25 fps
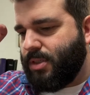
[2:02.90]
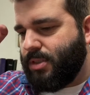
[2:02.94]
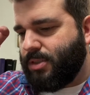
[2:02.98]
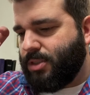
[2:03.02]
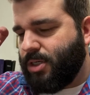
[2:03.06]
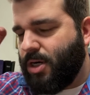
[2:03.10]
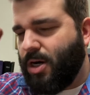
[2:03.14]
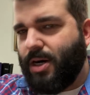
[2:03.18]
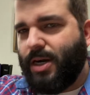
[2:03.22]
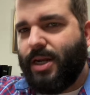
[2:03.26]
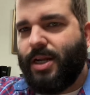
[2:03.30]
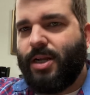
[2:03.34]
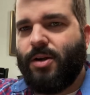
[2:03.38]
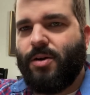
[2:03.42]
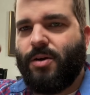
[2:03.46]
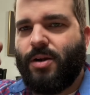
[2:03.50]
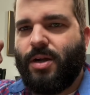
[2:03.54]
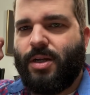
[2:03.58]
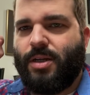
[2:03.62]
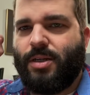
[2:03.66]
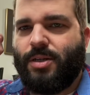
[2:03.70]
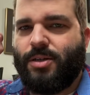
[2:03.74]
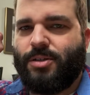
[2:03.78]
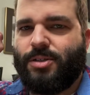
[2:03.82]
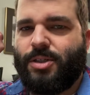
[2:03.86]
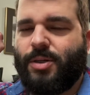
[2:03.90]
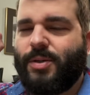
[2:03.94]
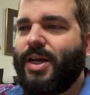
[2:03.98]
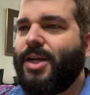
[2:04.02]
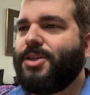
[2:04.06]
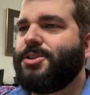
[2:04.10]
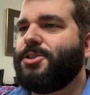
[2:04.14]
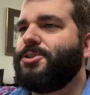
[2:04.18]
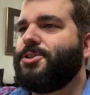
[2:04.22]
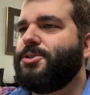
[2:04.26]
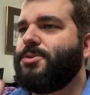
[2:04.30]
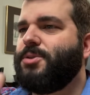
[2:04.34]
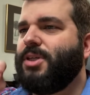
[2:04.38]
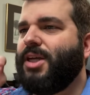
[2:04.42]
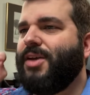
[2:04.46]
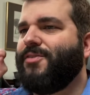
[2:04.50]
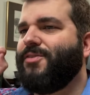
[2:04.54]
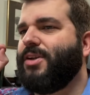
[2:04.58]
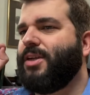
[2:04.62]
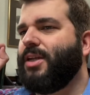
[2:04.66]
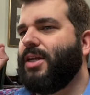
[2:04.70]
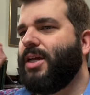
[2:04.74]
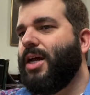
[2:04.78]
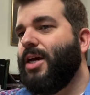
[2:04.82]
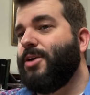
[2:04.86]
target your donation to a
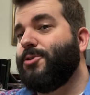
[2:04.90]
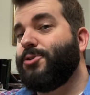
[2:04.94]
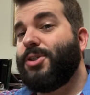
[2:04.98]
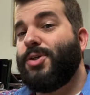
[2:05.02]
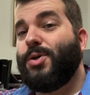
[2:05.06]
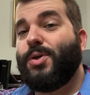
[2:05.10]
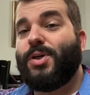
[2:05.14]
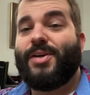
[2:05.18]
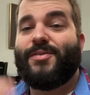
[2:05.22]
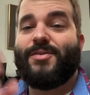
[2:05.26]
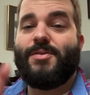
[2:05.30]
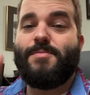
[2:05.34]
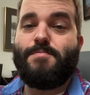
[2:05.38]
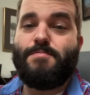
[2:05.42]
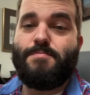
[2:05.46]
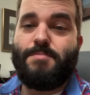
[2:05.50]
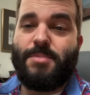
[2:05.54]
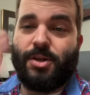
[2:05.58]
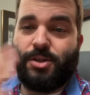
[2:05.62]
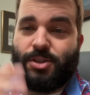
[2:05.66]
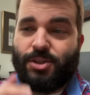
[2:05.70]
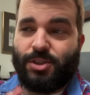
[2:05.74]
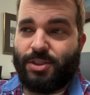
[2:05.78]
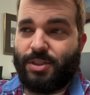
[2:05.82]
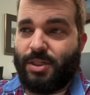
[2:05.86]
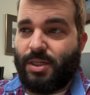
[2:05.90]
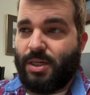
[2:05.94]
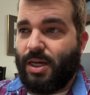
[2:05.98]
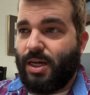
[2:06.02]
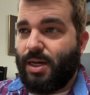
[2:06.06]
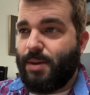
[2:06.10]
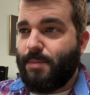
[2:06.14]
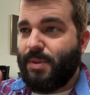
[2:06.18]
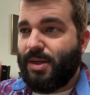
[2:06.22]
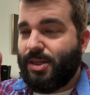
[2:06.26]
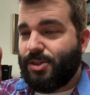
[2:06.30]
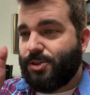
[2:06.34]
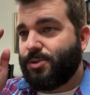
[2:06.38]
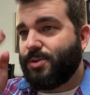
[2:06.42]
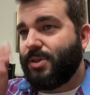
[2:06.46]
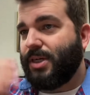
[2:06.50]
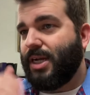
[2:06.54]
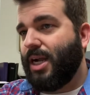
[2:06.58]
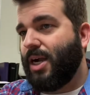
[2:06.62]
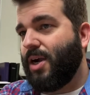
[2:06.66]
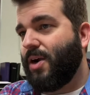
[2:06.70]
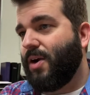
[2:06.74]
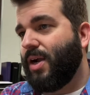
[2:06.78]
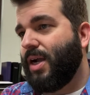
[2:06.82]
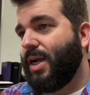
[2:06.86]
given country or given mission ministry
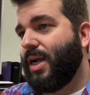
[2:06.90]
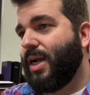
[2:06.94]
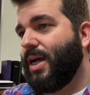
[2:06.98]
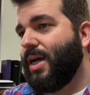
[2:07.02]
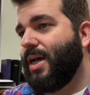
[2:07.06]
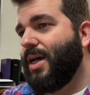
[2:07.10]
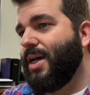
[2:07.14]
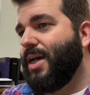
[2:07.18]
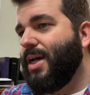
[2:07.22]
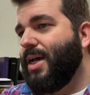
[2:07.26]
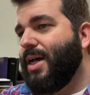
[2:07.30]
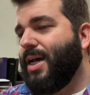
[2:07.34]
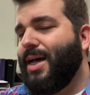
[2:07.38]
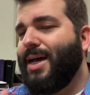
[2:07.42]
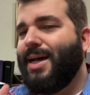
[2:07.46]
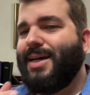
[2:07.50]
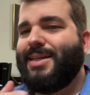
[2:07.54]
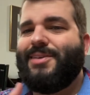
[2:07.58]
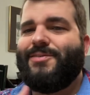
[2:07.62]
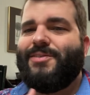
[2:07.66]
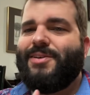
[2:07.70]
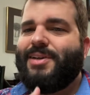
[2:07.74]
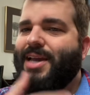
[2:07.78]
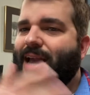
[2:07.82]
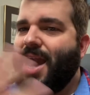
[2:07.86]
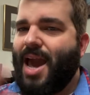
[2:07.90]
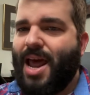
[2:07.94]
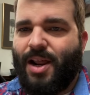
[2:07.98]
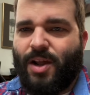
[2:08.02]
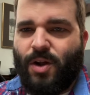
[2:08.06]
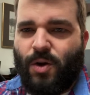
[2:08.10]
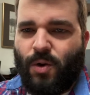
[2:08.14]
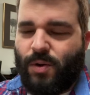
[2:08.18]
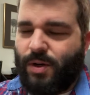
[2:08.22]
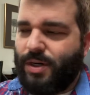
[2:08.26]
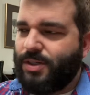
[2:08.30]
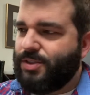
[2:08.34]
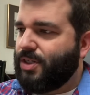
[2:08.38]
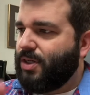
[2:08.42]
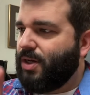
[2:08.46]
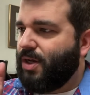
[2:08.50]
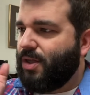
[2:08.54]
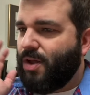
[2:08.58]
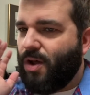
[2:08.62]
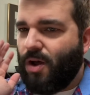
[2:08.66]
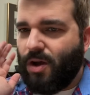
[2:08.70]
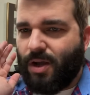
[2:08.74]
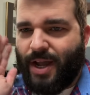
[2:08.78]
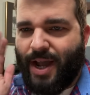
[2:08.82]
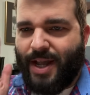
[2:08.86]
area, different categories,
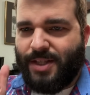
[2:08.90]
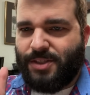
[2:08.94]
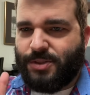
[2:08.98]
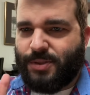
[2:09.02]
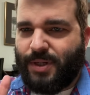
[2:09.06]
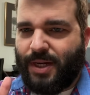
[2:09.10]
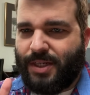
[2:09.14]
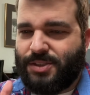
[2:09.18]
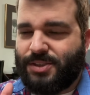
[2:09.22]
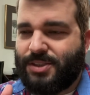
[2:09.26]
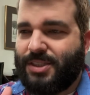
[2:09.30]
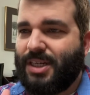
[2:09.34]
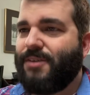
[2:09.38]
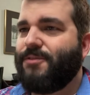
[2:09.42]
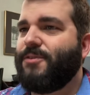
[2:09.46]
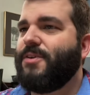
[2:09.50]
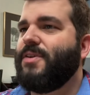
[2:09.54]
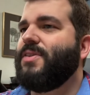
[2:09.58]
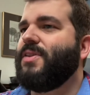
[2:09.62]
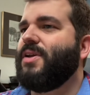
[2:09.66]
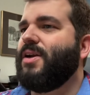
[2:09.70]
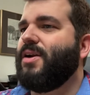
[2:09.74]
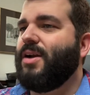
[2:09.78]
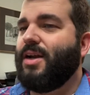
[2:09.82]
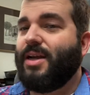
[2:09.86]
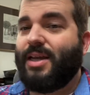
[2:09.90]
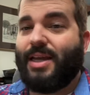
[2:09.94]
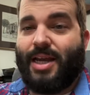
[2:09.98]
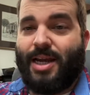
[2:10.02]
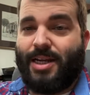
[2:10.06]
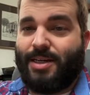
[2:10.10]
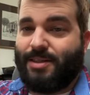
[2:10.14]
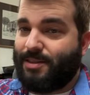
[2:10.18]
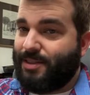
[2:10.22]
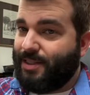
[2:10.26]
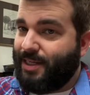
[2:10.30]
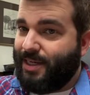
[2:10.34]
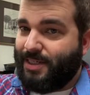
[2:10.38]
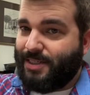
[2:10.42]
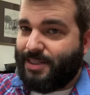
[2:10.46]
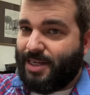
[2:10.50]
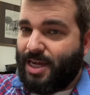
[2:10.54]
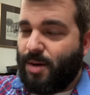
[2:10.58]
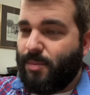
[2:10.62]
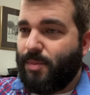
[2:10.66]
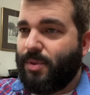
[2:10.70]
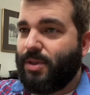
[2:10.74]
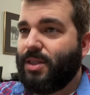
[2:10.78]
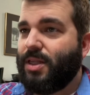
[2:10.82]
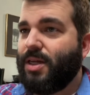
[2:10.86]
all kinds of great stuff in there. Again, link
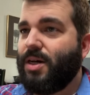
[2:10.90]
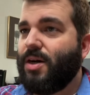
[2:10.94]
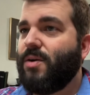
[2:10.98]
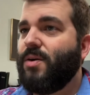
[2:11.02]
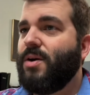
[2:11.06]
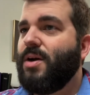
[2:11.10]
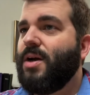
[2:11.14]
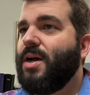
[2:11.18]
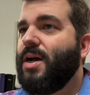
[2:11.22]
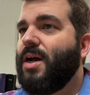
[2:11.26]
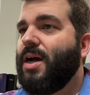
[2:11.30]
down below.